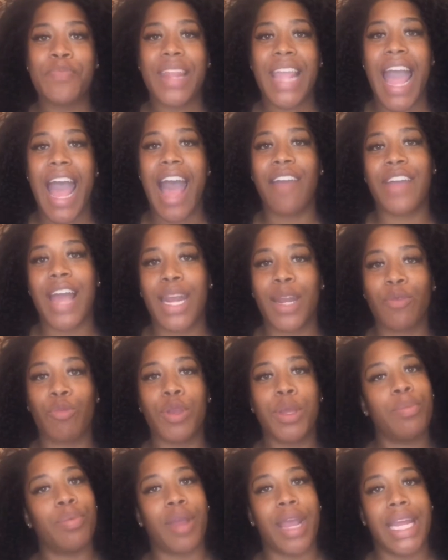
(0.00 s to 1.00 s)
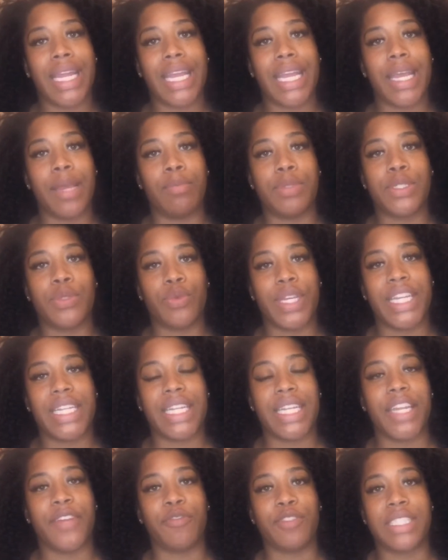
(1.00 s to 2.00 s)
I've gotten re-braided in between the
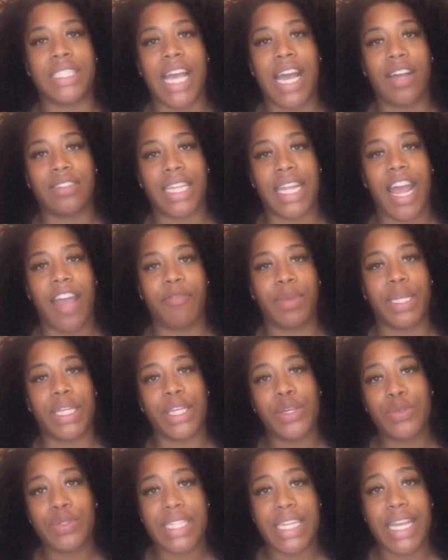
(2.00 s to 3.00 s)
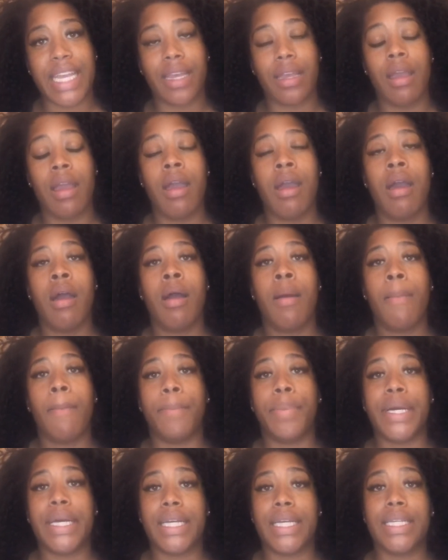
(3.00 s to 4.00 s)
different styles that I've been using.
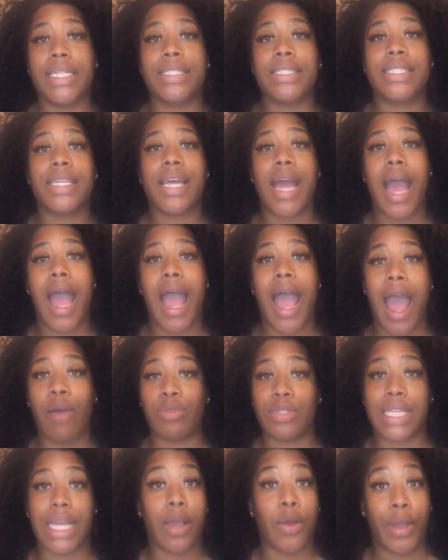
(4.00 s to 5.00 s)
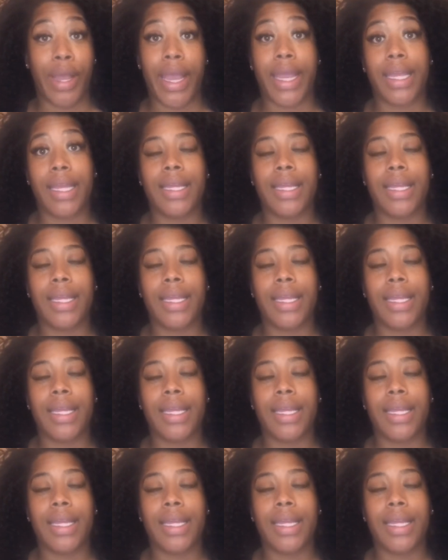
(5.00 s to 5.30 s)
But I was like, okay,